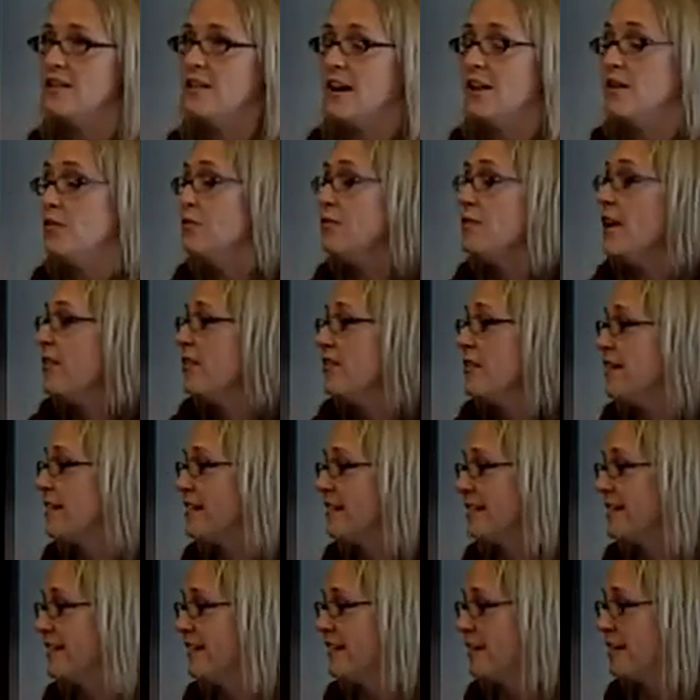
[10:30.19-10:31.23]
I knew
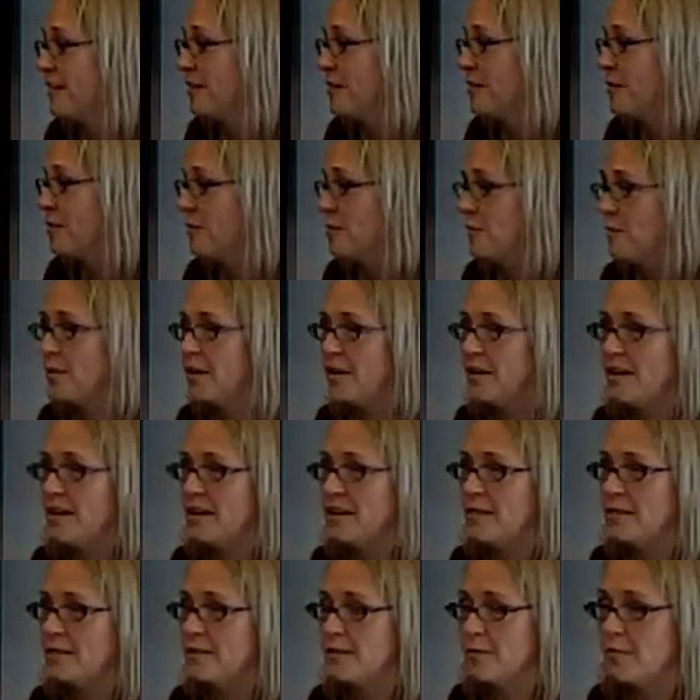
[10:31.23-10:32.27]
nothing. But
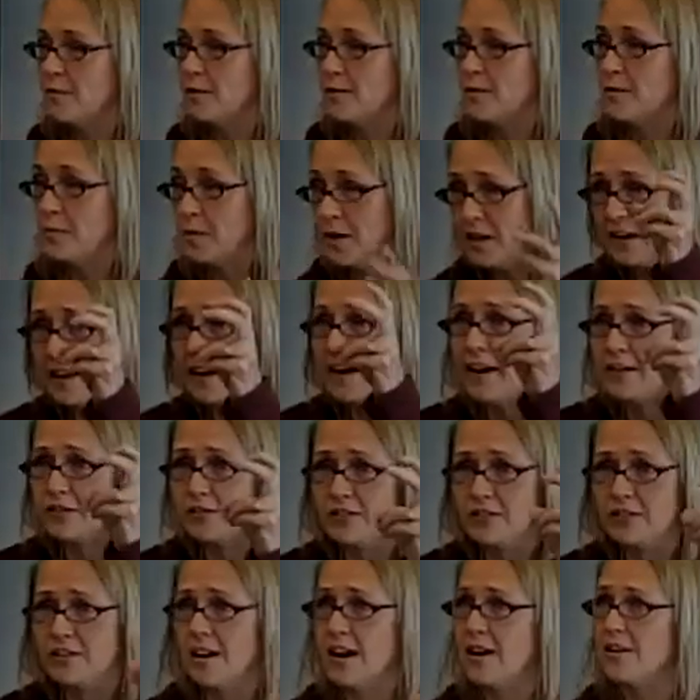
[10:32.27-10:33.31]
it was someone who was a
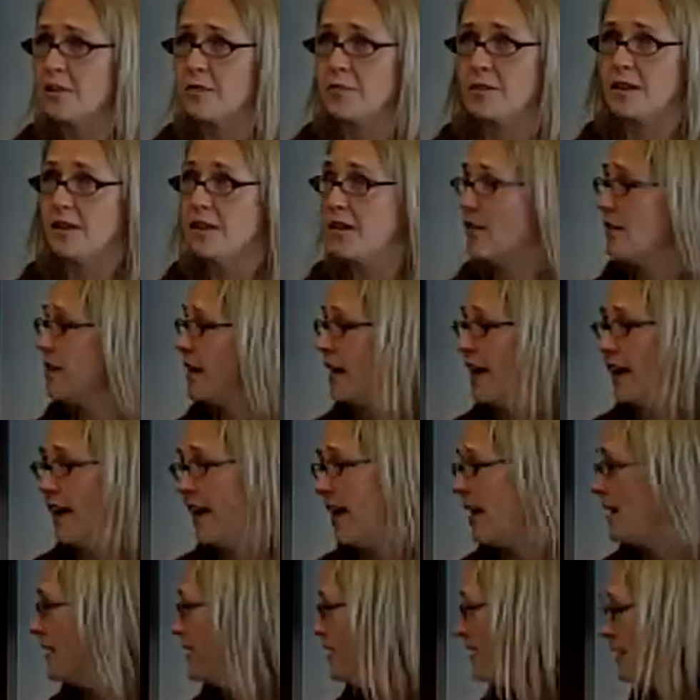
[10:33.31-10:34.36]
pediatric doctor. I'm like, okay,
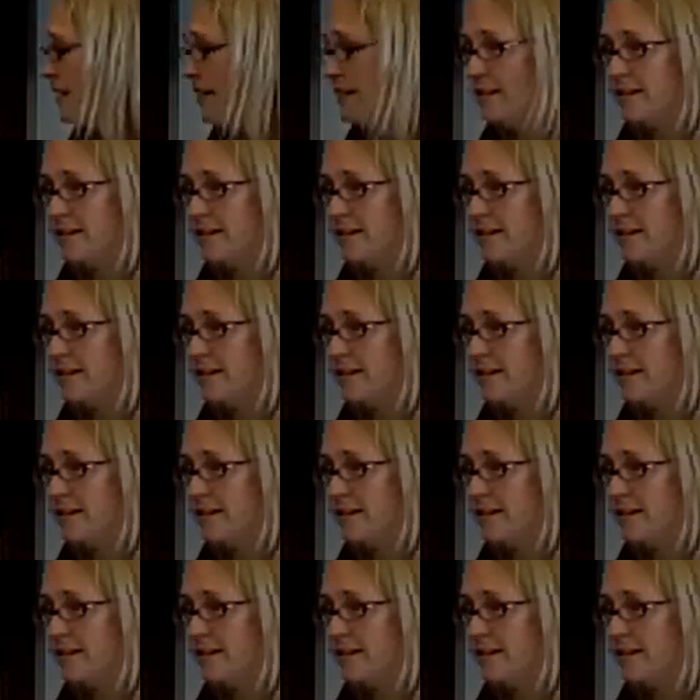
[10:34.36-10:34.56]
hey,